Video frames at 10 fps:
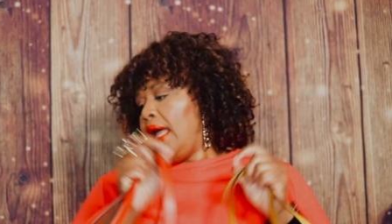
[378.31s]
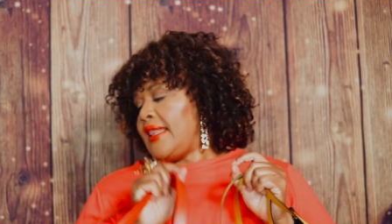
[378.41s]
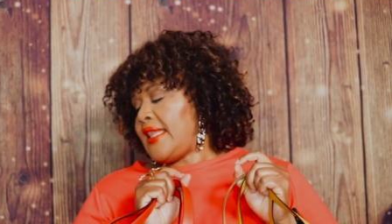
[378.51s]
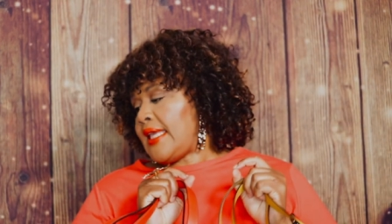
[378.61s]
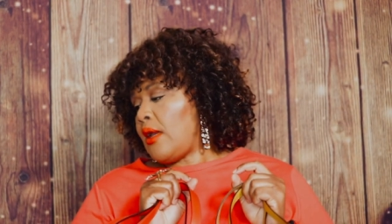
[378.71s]

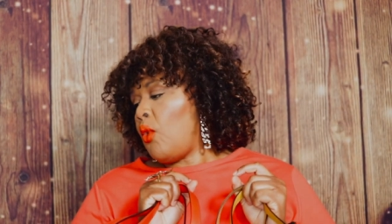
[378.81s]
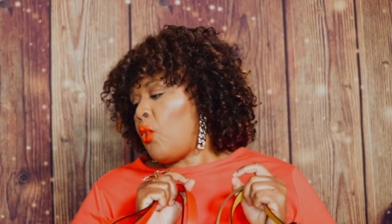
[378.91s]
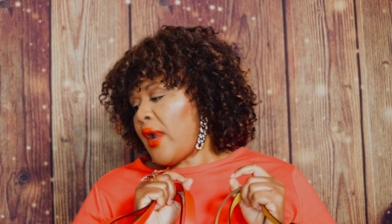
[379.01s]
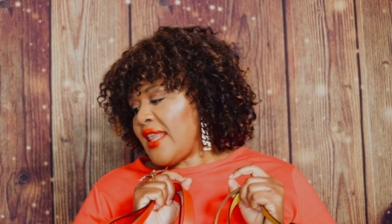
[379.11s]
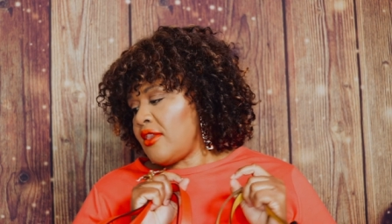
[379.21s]
The
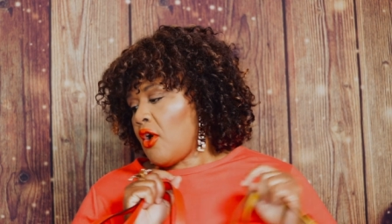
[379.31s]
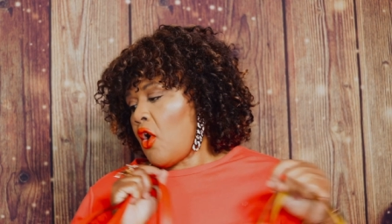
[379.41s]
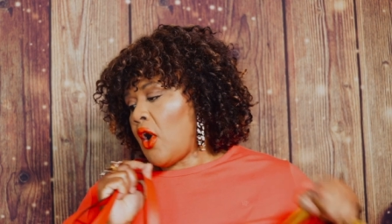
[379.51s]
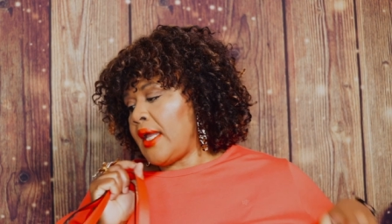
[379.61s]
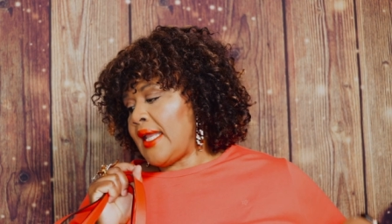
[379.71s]
width
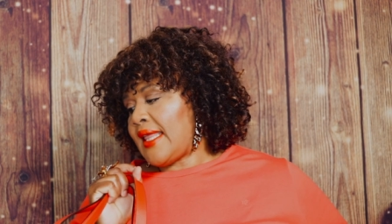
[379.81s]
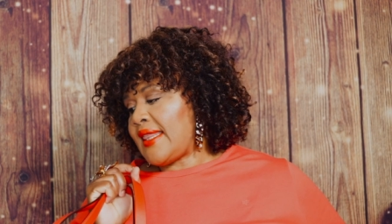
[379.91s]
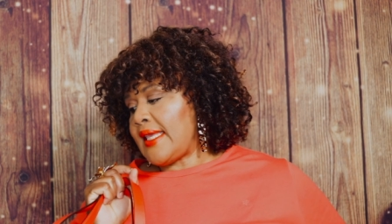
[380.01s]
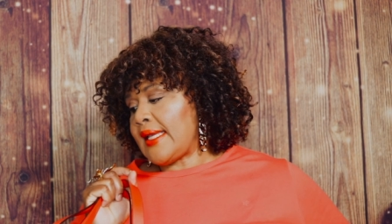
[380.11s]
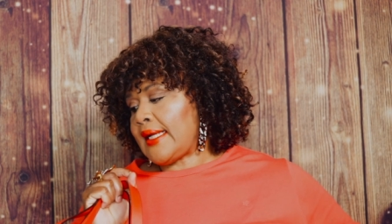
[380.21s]
on
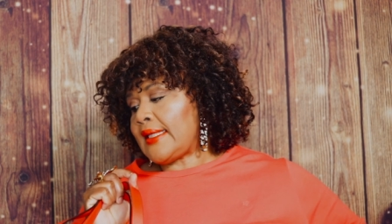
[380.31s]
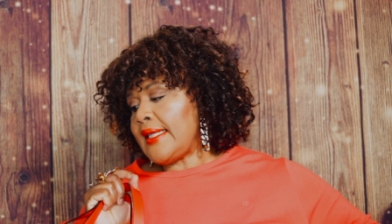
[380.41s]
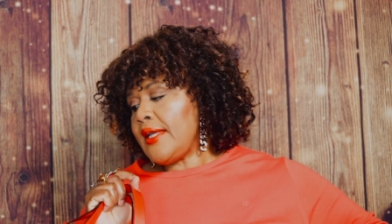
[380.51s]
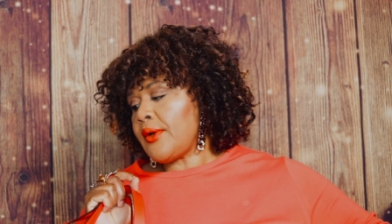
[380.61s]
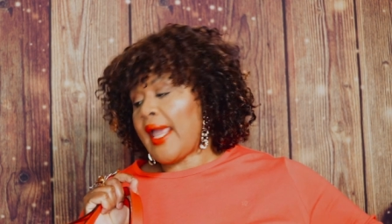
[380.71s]
the
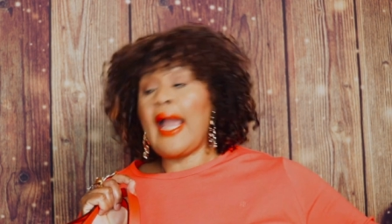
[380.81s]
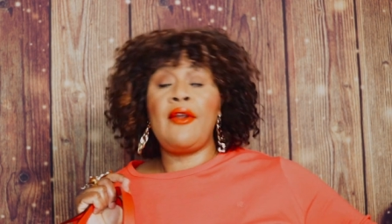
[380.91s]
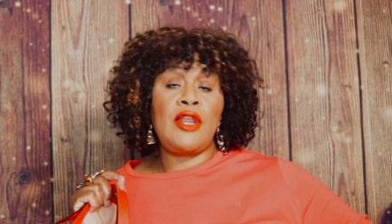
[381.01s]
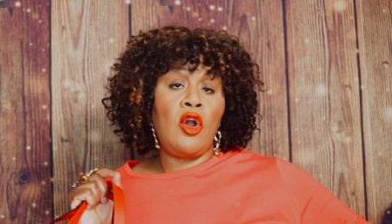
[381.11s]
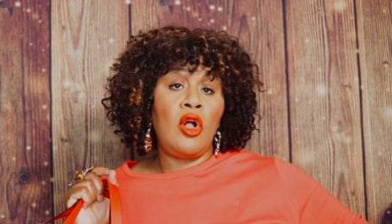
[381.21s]
Kleo
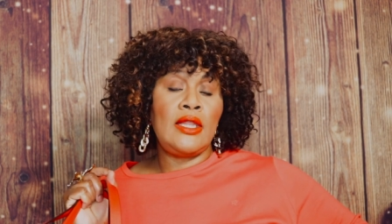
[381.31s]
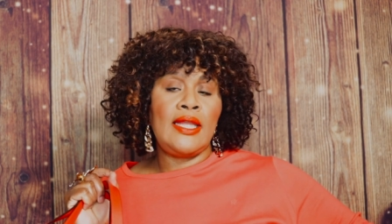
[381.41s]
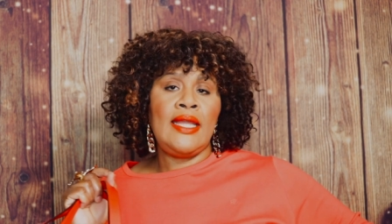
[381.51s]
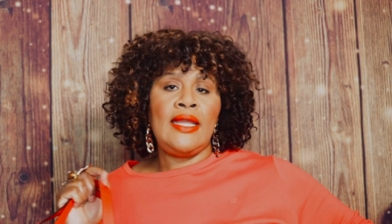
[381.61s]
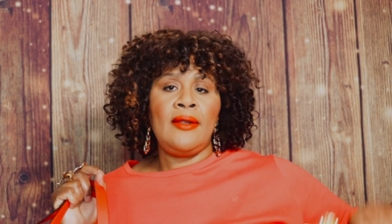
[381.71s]
Carryall
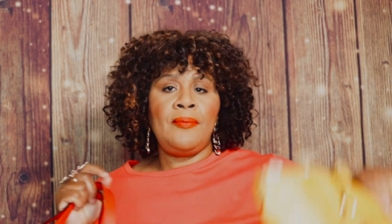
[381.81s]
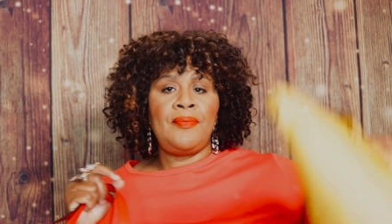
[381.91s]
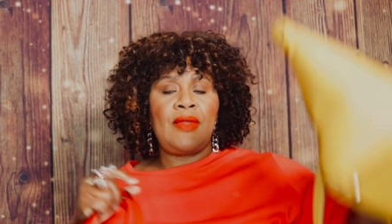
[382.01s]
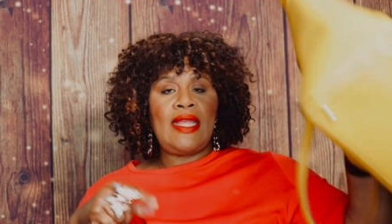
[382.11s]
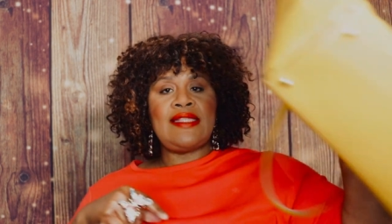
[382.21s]

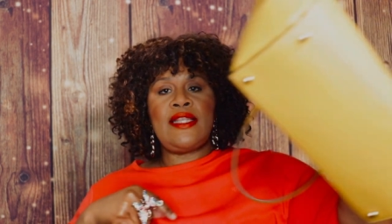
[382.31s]
is